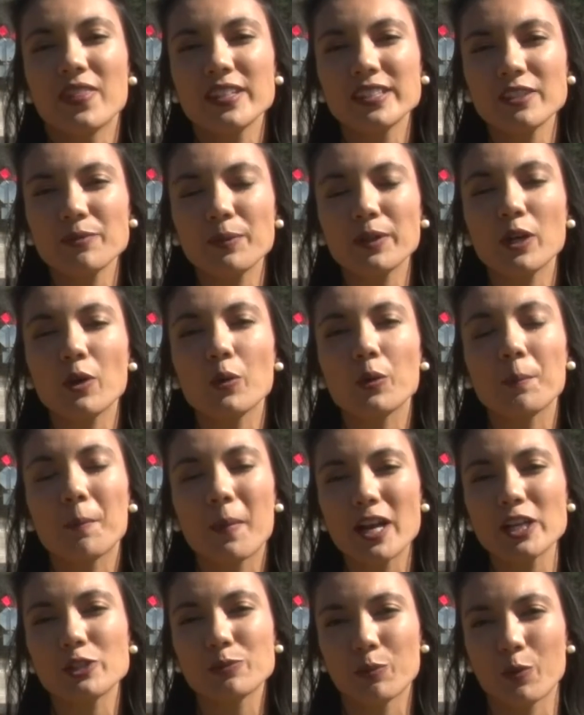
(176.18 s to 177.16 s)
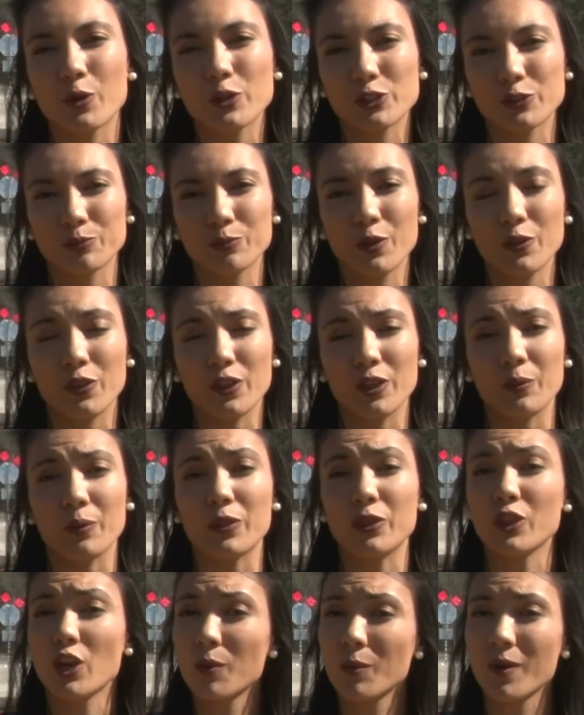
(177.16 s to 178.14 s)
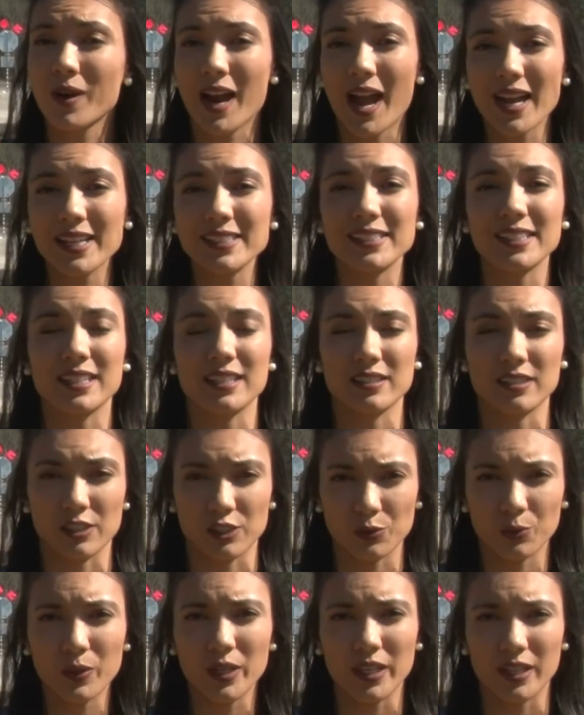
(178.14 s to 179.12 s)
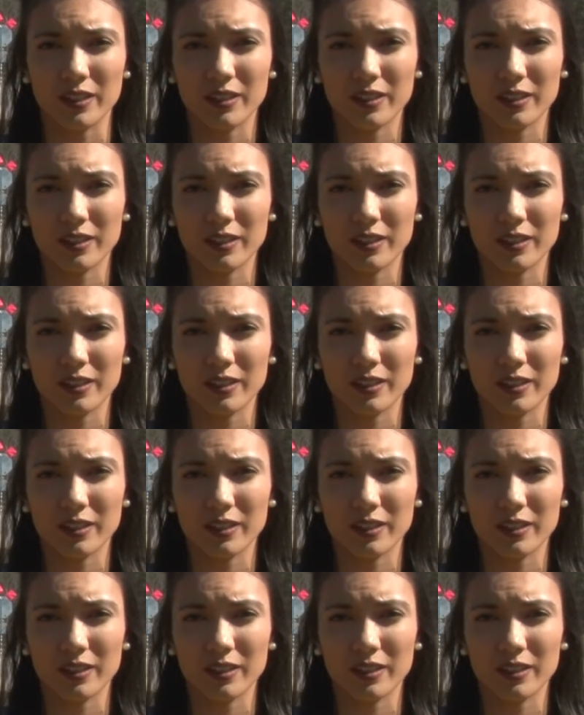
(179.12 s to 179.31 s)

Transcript: things have been going much more smoothly with no more accidents this week.